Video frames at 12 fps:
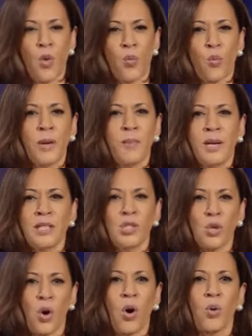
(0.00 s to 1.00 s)
We
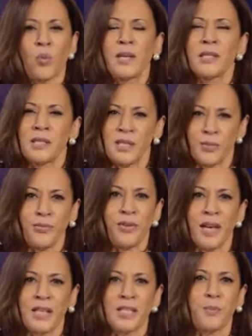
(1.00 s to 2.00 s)
must always
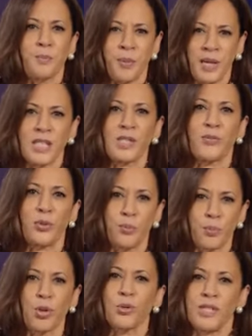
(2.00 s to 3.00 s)
defend peaceful
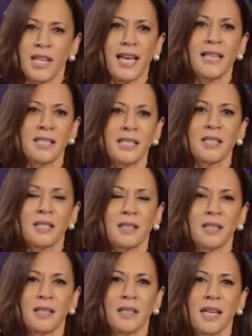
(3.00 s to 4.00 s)
protest
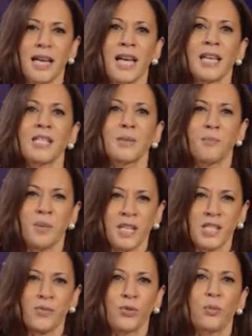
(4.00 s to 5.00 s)
and
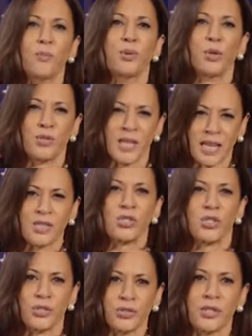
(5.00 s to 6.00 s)
peaceful
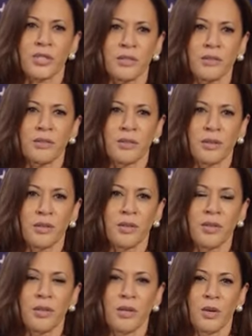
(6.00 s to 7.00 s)
protesters.
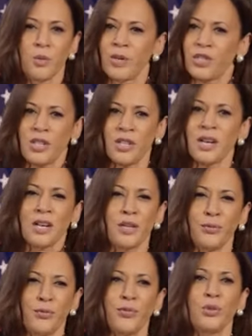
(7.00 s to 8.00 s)
We should not
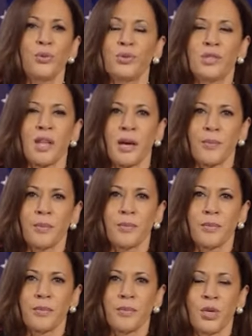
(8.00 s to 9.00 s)
confuse them
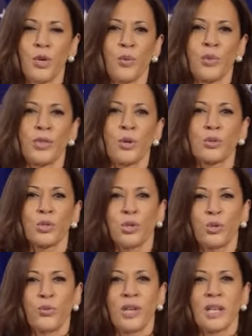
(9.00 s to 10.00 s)
with those
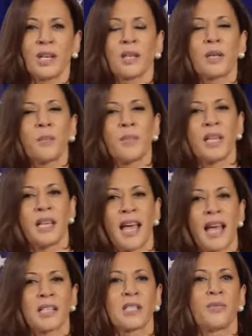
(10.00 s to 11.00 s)
looting and committing
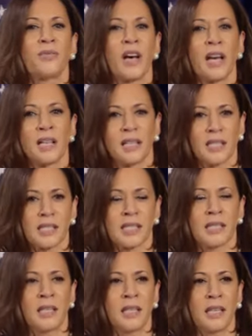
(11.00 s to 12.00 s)
acts of
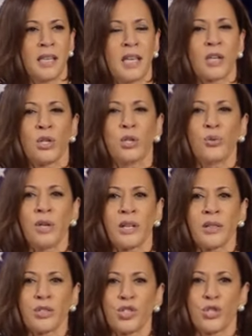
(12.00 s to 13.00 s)
violence,
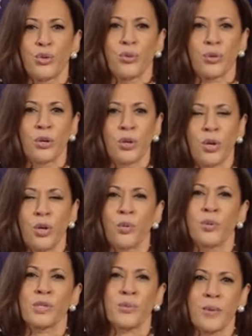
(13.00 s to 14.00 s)
including the shooter
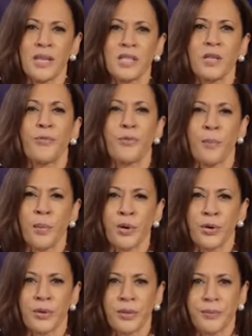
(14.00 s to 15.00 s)
who was arrested for
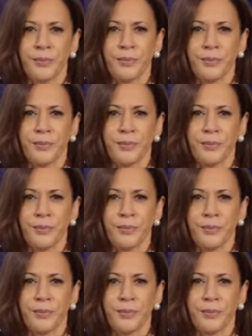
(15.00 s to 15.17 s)
murder.